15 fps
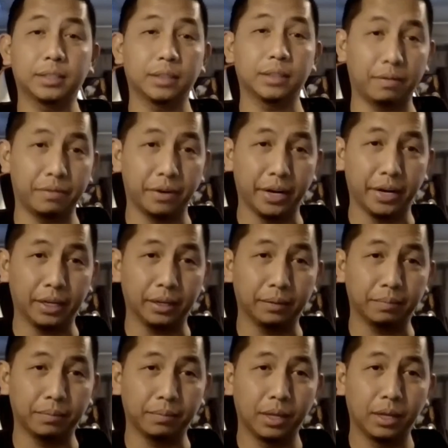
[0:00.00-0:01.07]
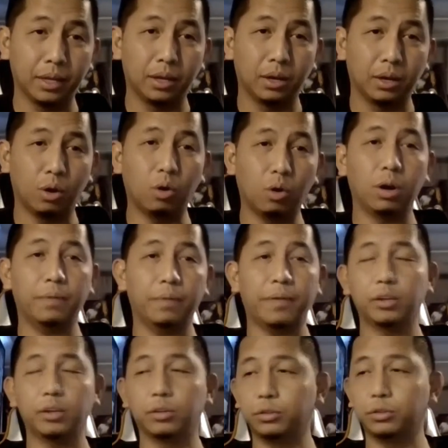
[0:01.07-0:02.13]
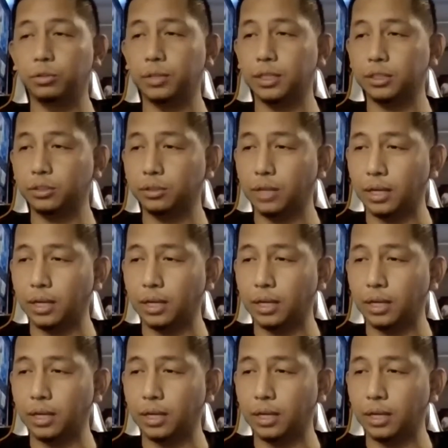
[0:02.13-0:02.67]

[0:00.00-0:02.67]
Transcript: suffering? Or if I don't do this,